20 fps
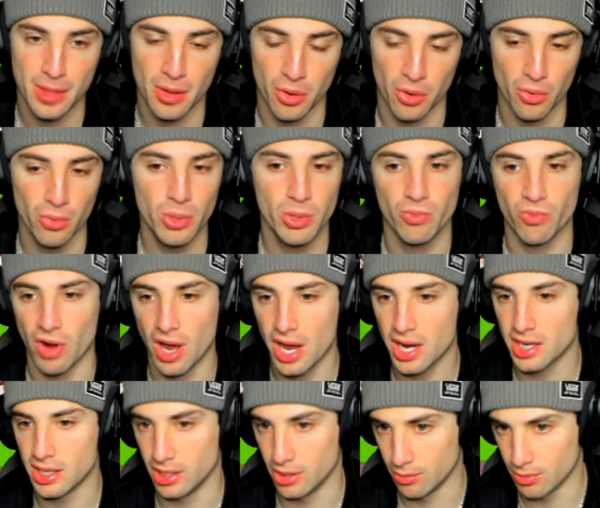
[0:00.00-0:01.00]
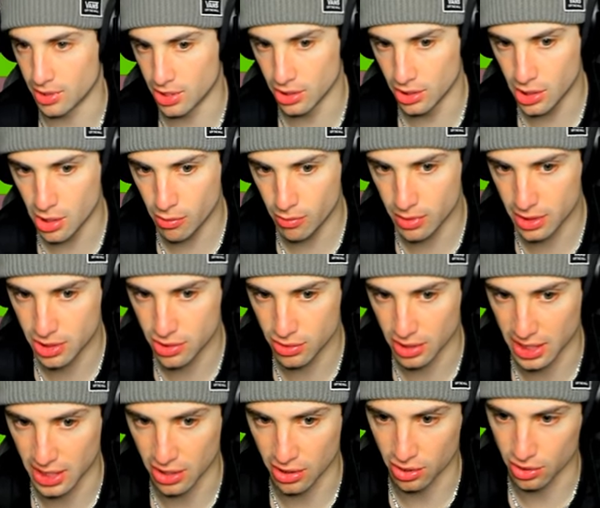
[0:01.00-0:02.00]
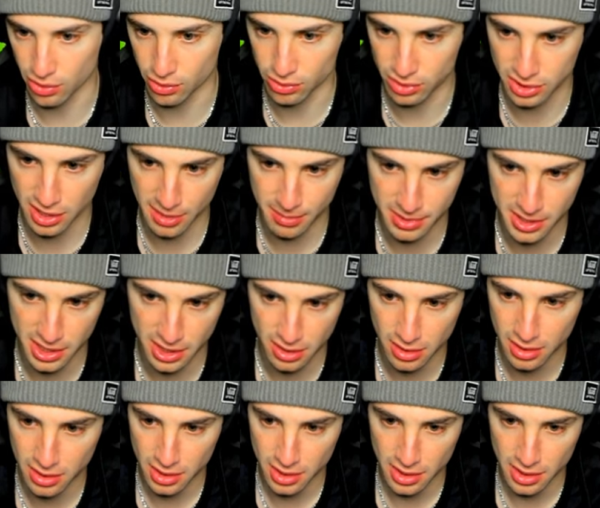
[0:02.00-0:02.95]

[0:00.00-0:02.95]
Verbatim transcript: Who are we rocking? We could go into like our ghost types here